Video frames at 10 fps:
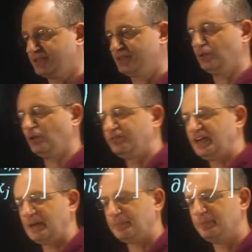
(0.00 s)
It's the
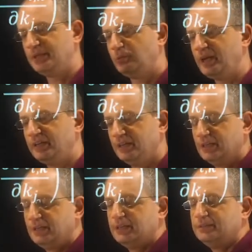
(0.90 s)
overlap between
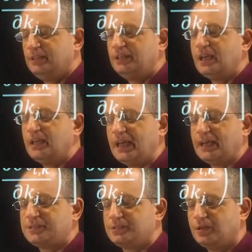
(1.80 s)

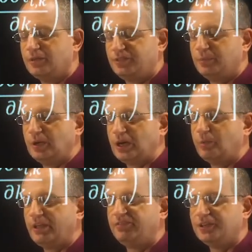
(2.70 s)
dkx of the Bloch
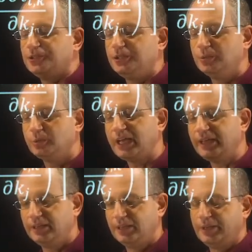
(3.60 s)
wave function uk